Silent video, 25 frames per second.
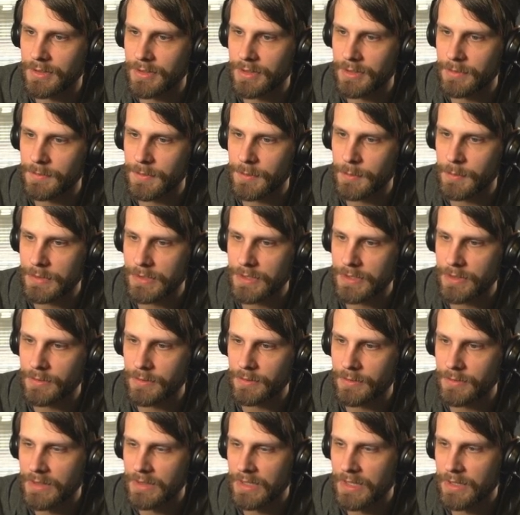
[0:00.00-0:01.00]
but we
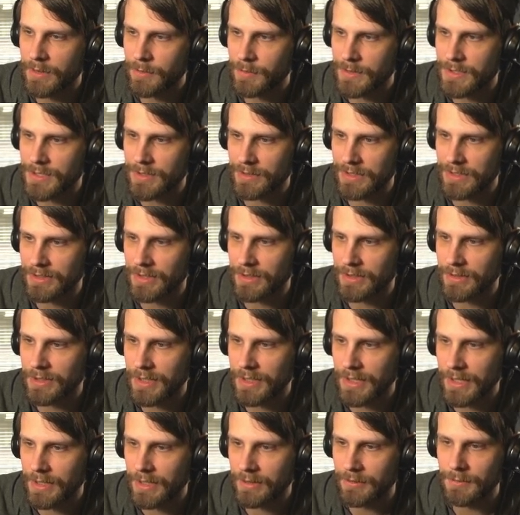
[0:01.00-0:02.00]
don't. We do get the
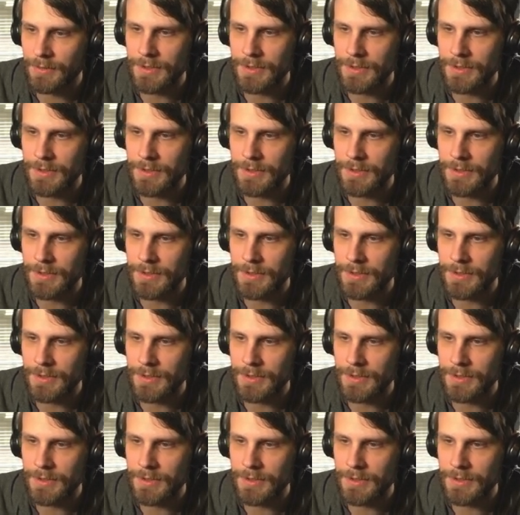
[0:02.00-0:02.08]
land,